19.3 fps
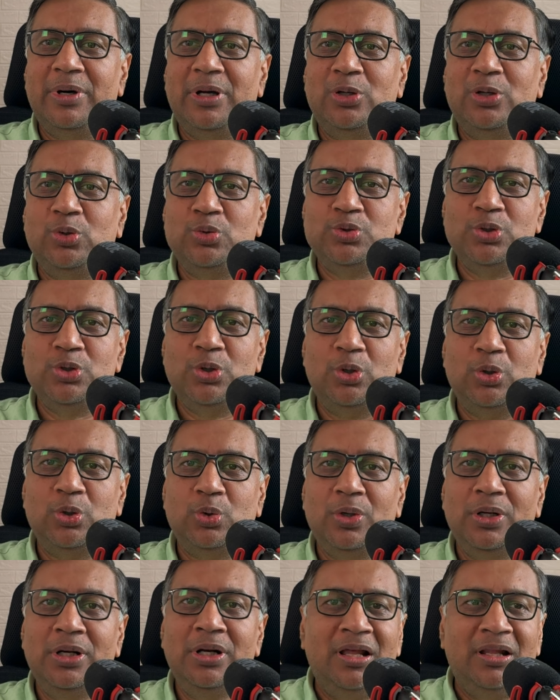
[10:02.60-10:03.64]

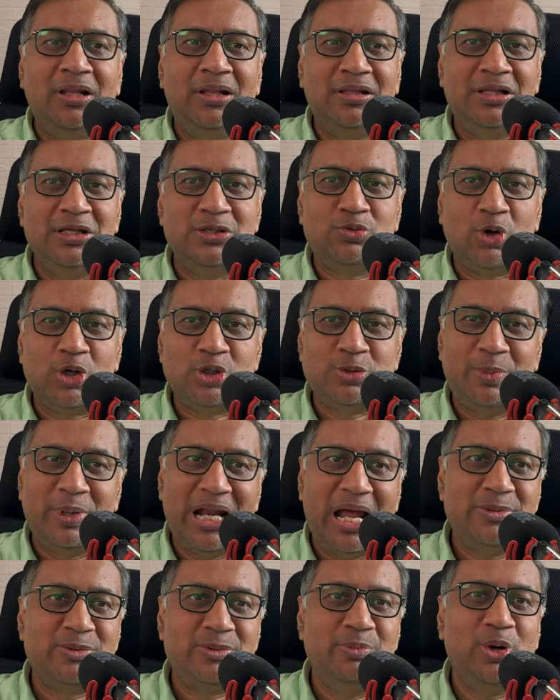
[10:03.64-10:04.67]
2021. This was
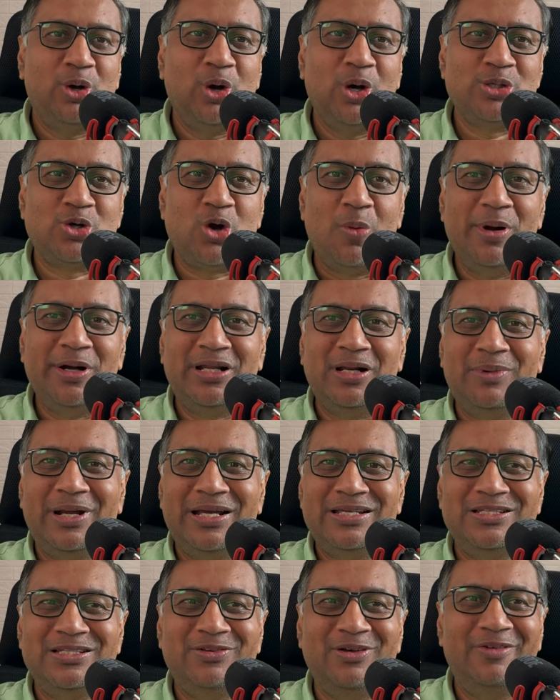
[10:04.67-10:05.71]
perhaps because raw material
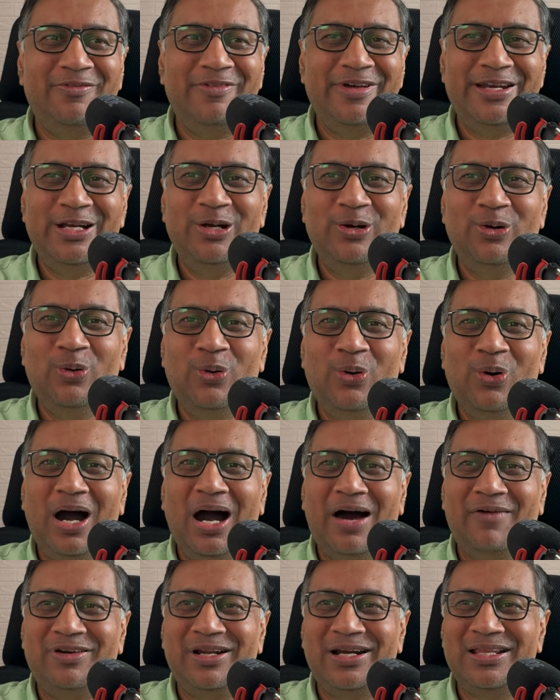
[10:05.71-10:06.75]
prices were very low
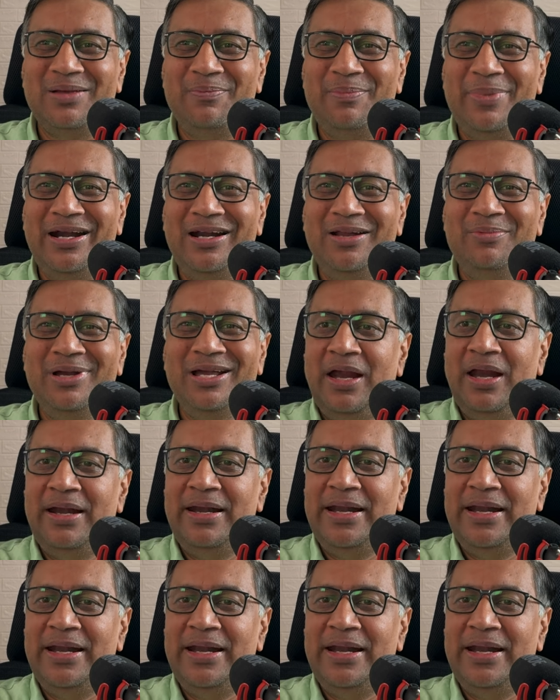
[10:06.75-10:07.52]
after the pandemic.